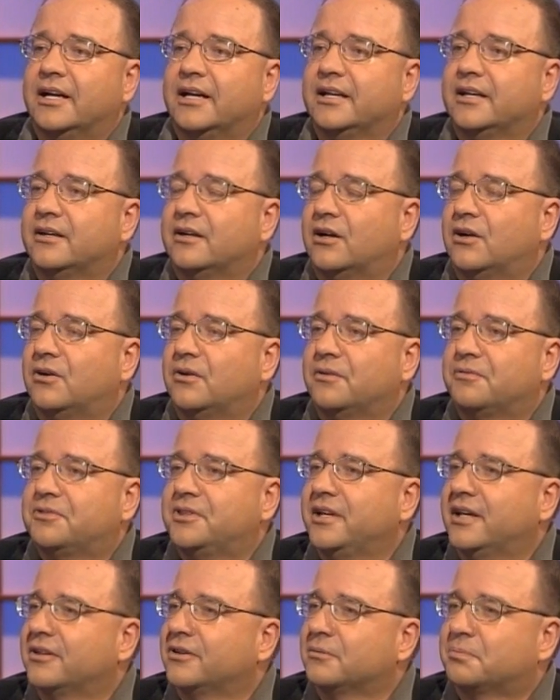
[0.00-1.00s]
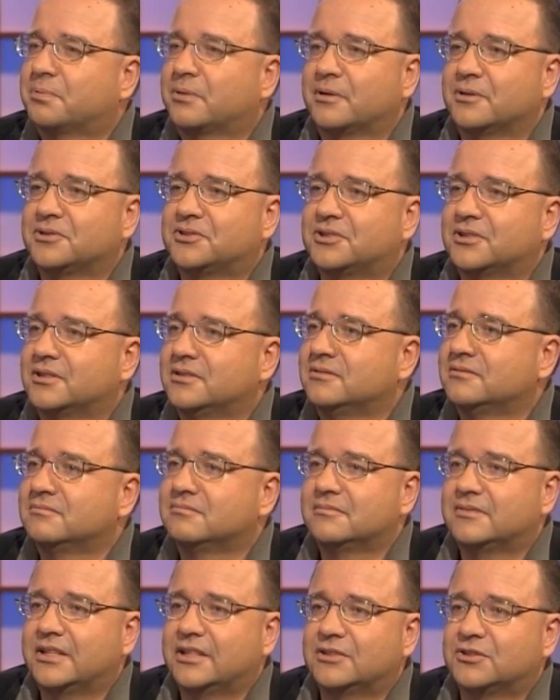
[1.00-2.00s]
if the other
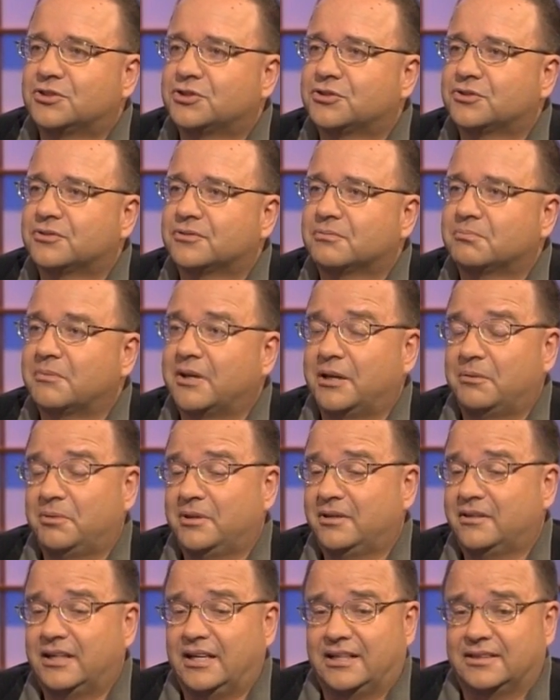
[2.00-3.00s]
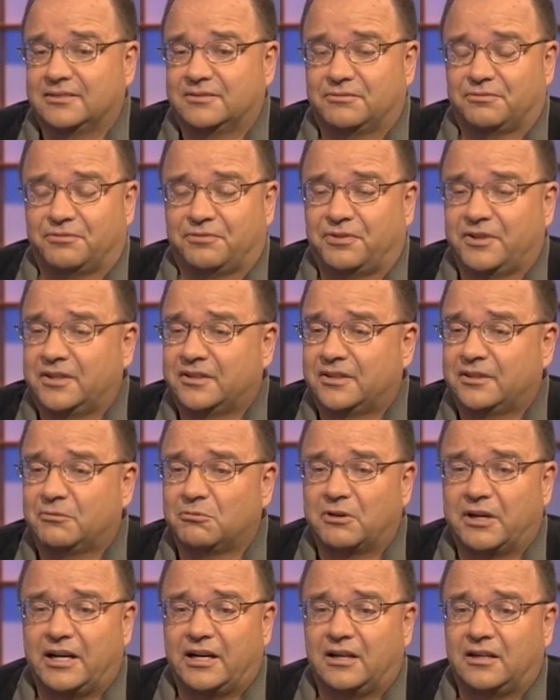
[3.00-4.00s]
person is maybe not
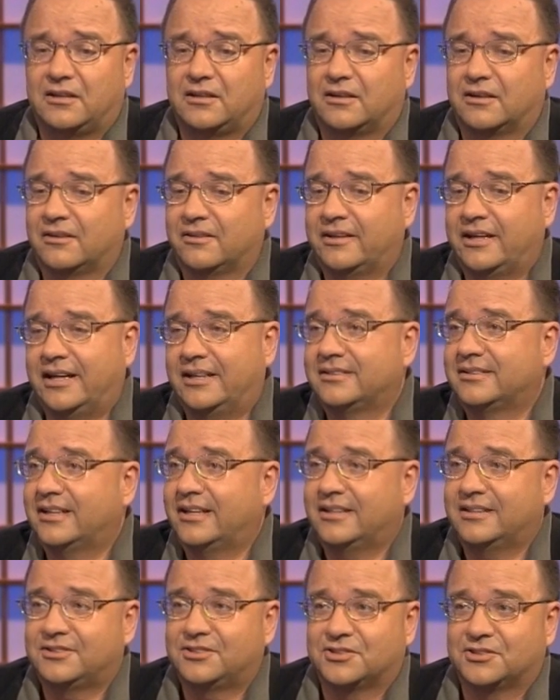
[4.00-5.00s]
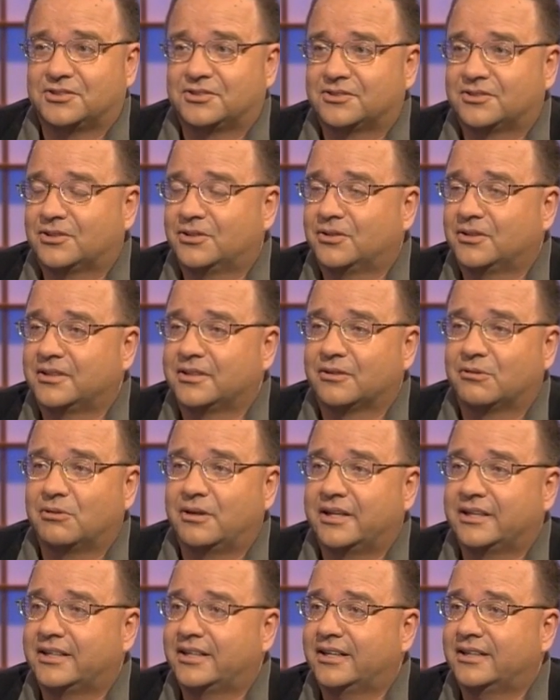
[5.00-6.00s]
feeling well or that day just couldn't
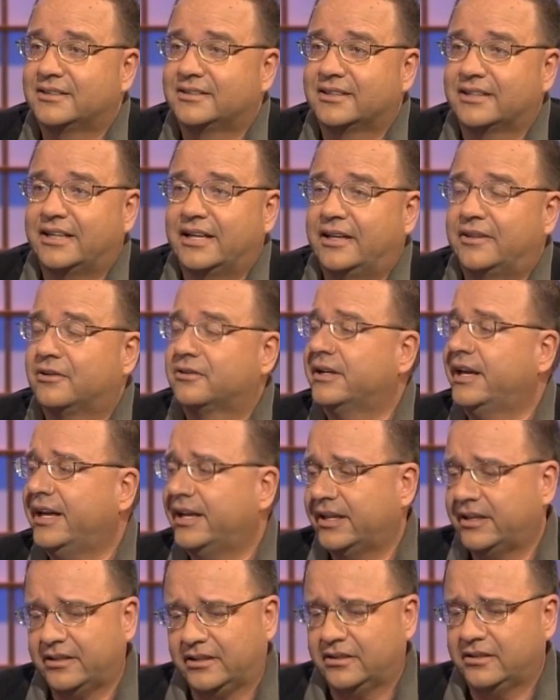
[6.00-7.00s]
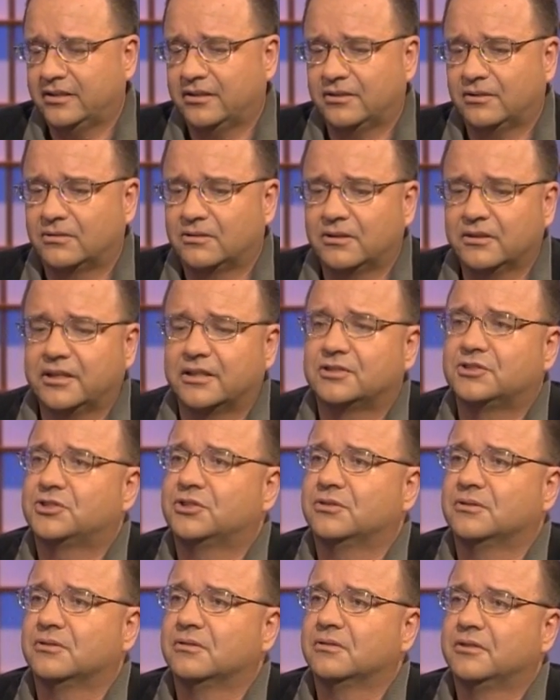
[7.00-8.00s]
quite get it together, hey, look
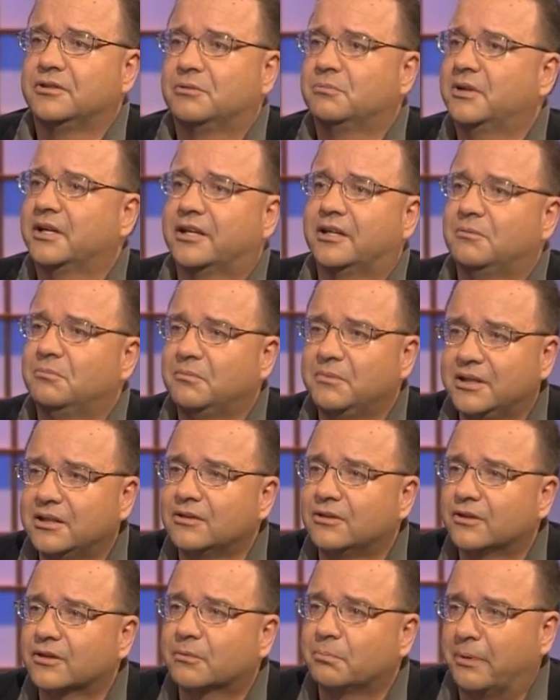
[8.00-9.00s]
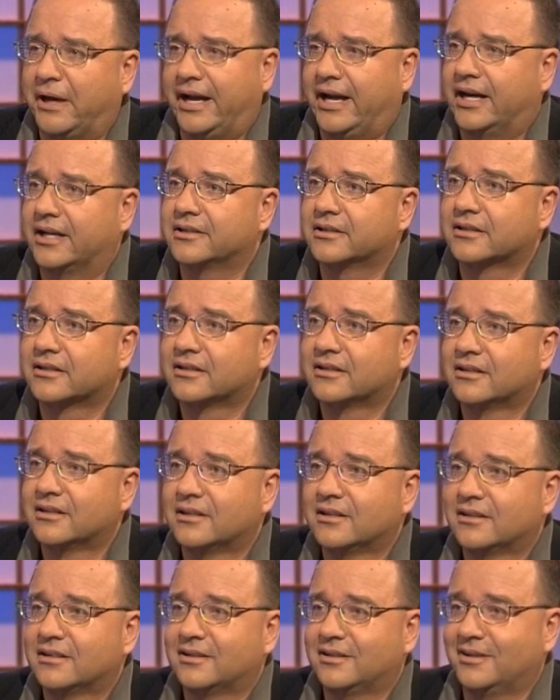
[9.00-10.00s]
at you. You're making me look bad.
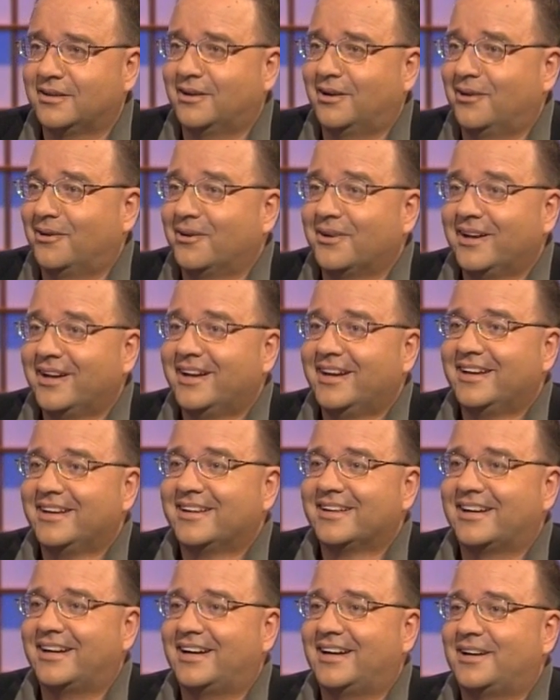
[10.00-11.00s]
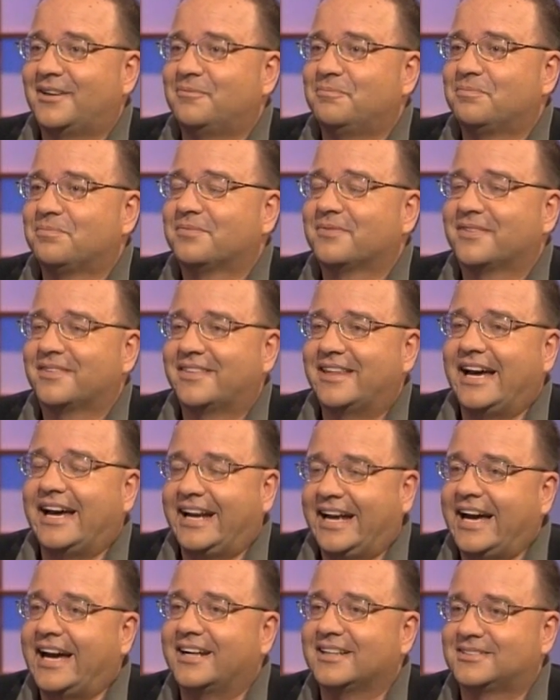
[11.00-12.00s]
That
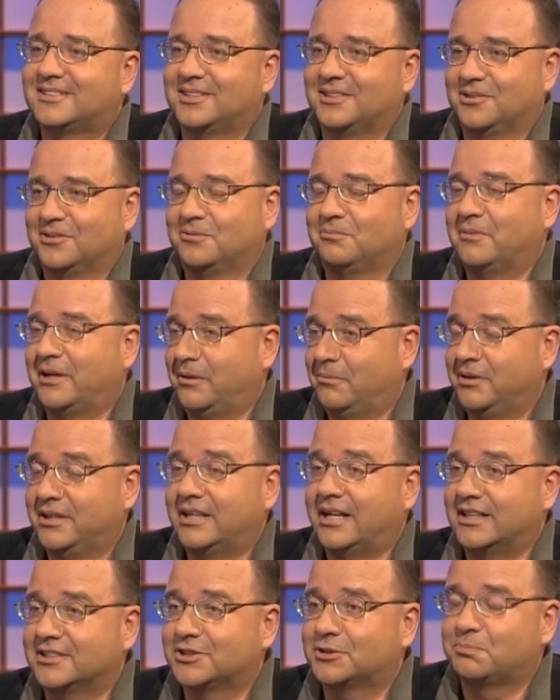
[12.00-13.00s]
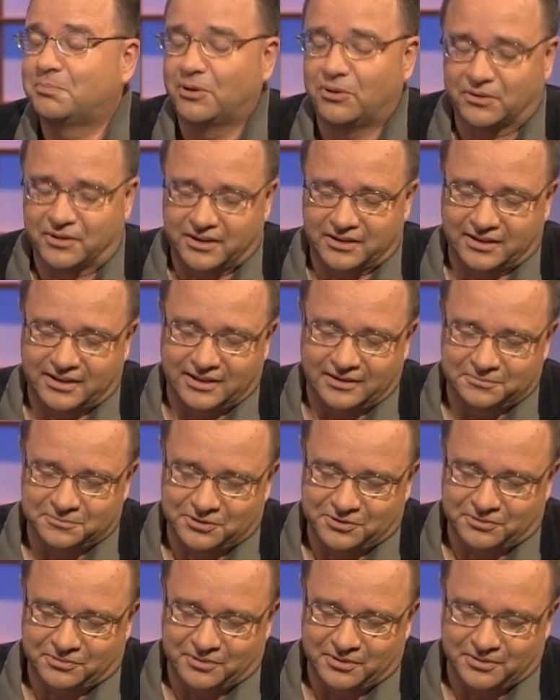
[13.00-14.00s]
attitude, maybe not spoken,
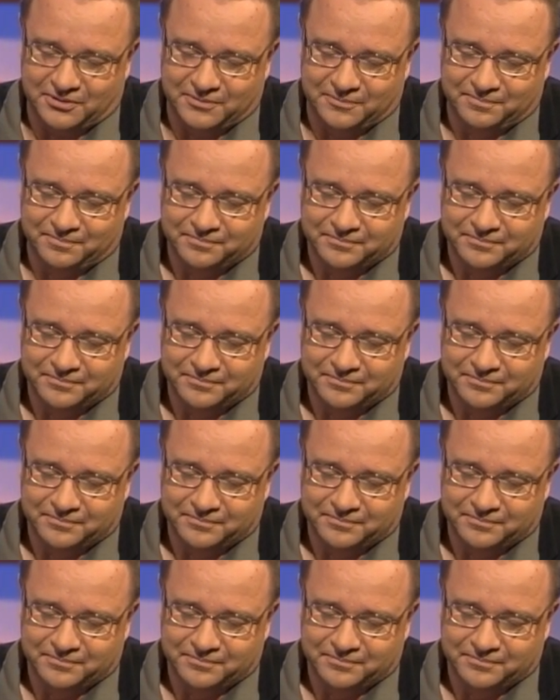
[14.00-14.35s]
comes through.